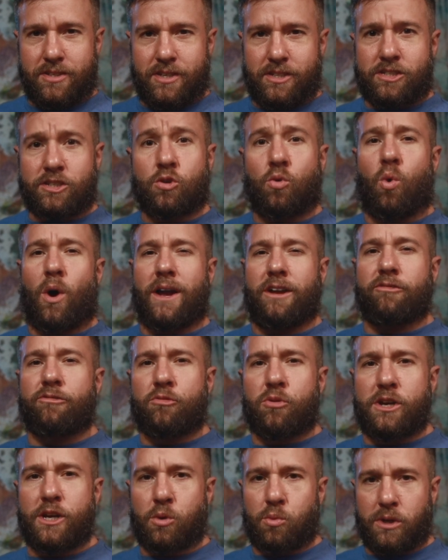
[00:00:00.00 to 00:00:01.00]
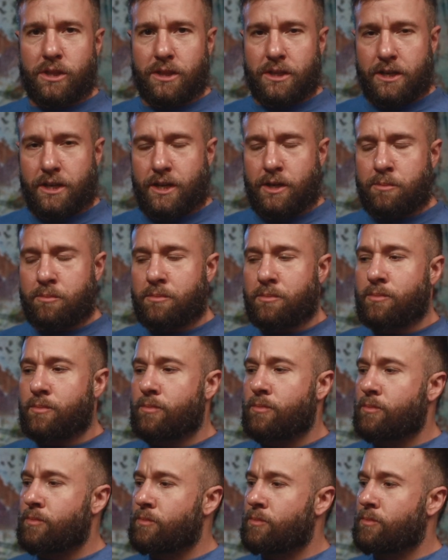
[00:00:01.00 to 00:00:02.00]
this quite frequently,
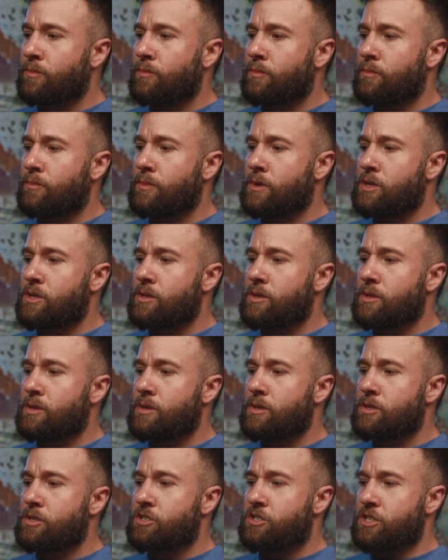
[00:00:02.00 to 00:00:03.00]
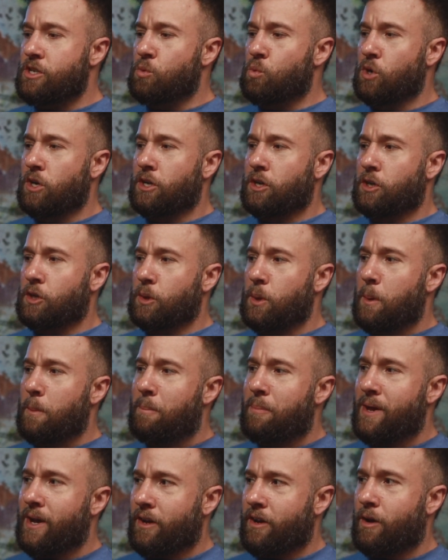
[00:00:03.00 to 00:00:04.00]
she will
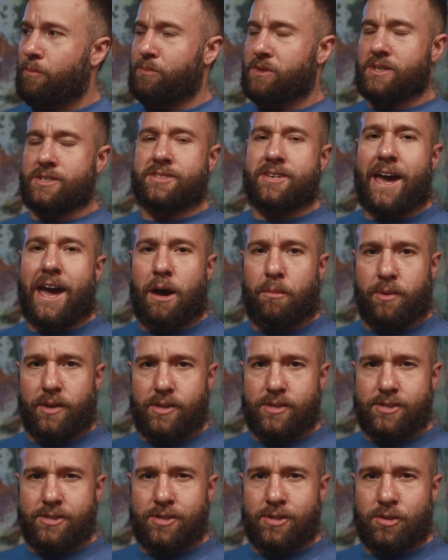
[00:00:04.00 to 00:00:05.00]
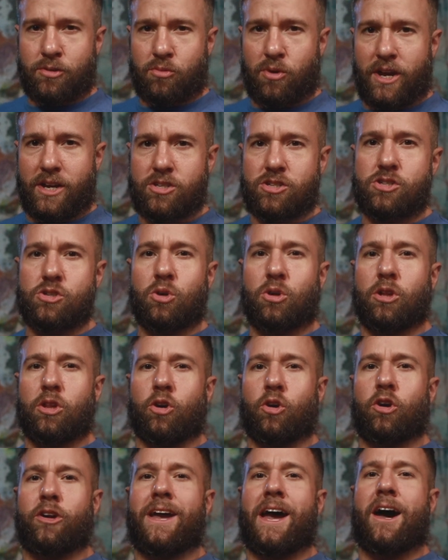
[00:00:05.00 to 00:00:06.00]
pick up this habit, right? She'll
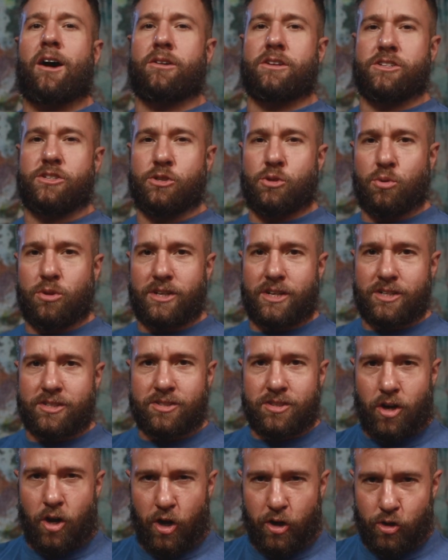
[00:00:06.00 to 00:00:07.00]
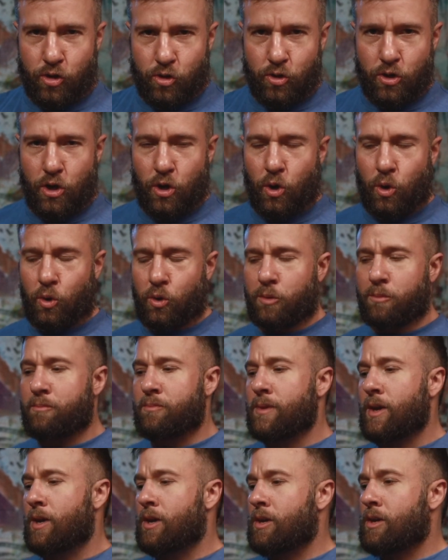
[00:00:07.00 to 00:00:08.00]
learn how to do this on her own.
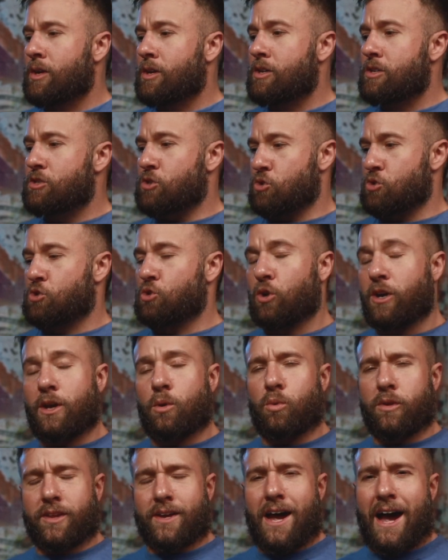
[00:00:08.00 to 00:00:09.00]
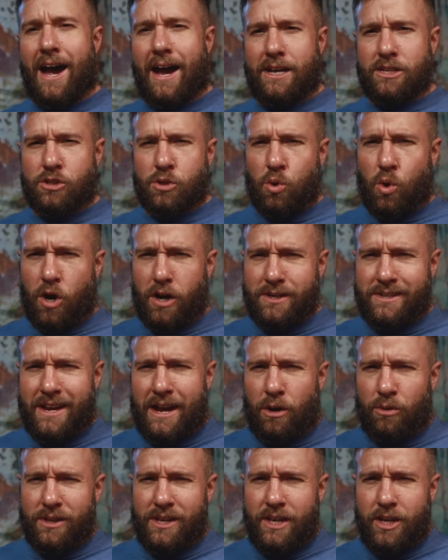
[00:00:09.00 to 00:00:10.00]
So she'll get with guys who are
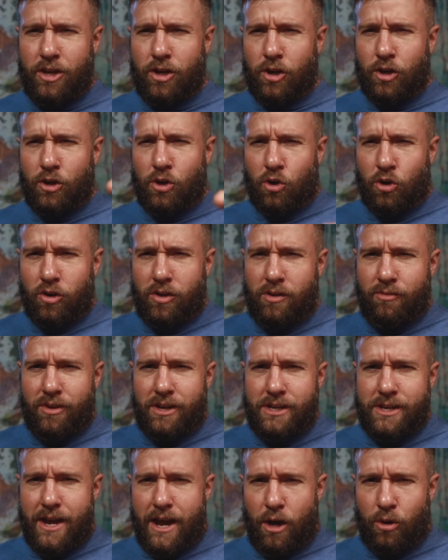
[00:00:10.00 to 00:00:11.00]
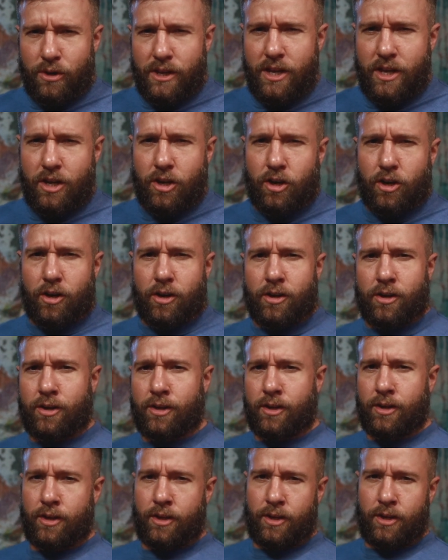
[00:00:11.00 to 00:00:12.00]
down here or even down here,
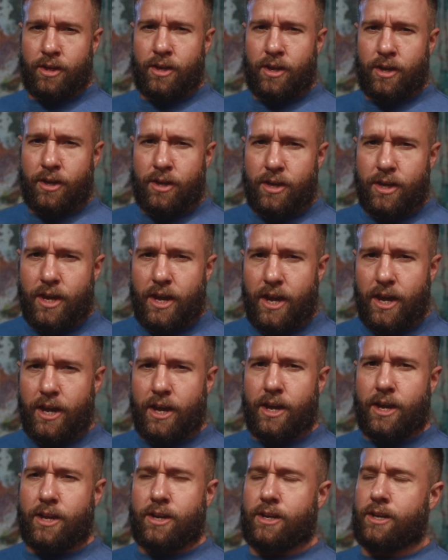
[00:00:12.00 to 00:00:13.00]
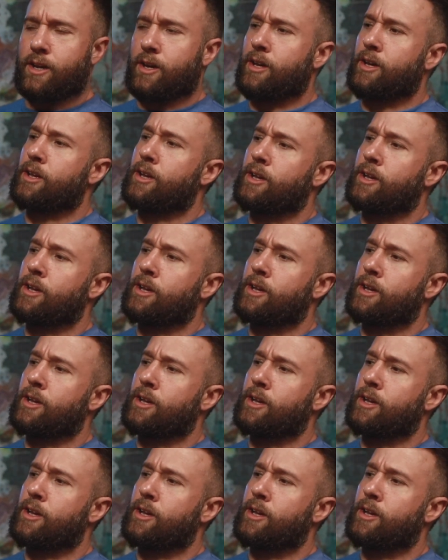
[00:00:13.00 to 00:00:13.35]
and